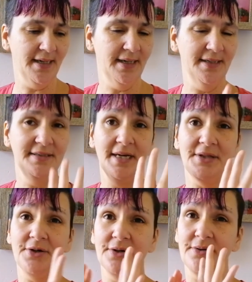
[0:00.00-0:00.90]

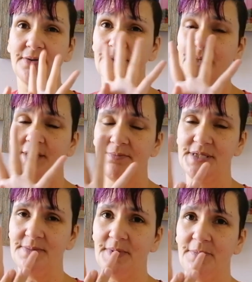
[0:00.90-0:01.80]

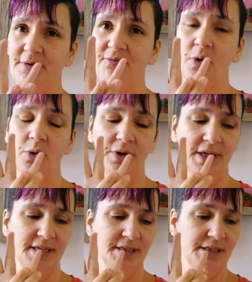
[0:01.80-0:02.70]
Tip number 4
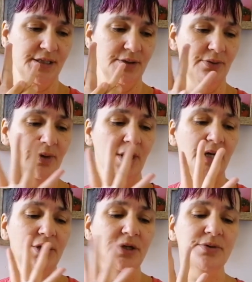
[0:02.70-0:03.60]
is to
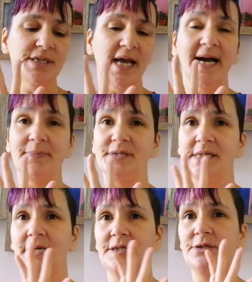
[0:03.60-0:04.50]
use apps
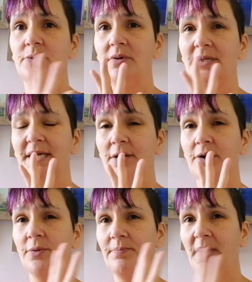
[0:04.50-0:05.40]
like Duolingo,